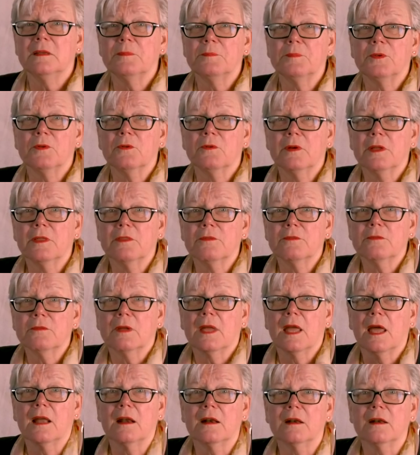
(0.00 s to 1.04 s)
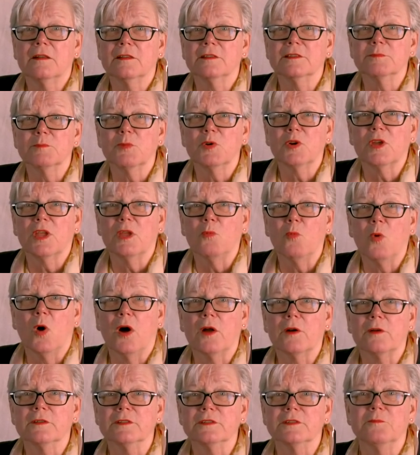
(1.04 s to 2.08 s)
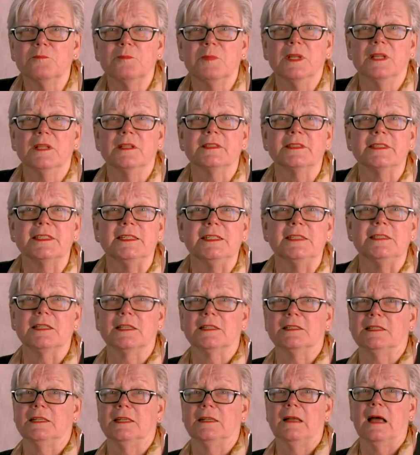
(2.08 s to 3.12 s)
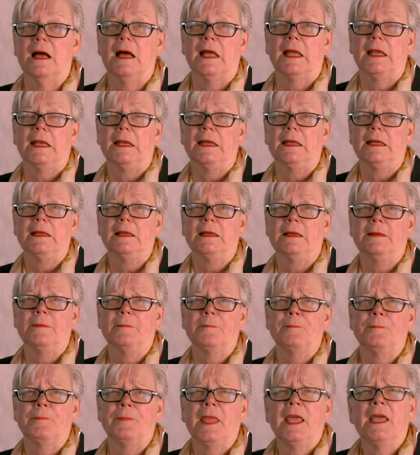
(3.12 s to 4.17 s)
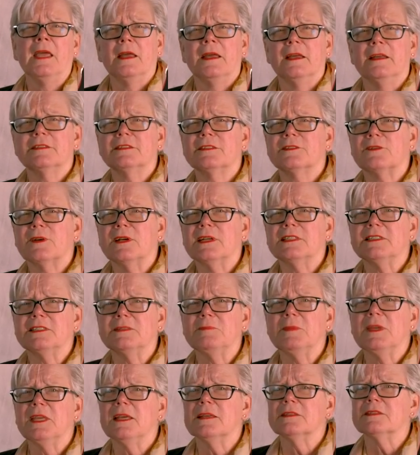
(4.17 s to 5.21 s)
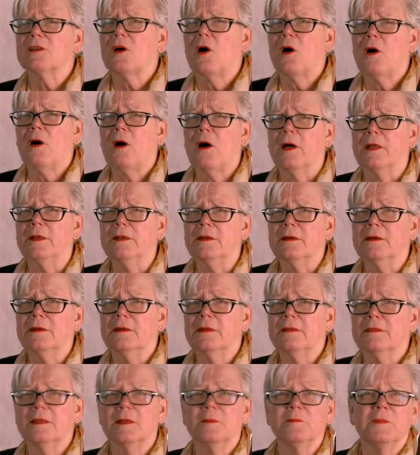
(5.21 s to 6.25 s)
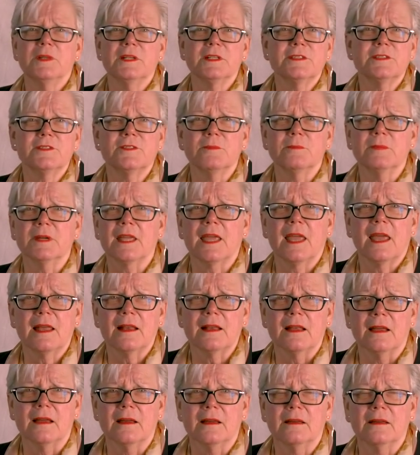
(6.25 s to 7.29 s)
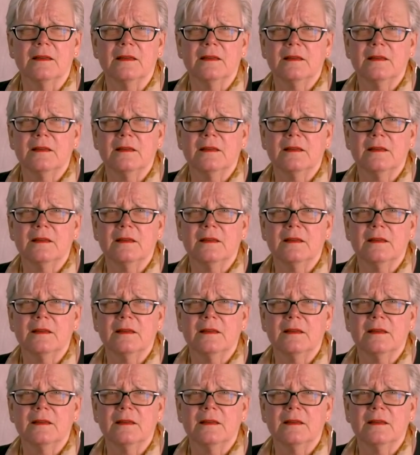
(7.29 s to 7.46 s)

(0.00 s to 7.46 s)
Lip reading: tiptoeing through Canada's murky waters of Bill C-69. It strikes me as odd that Minister McKenna,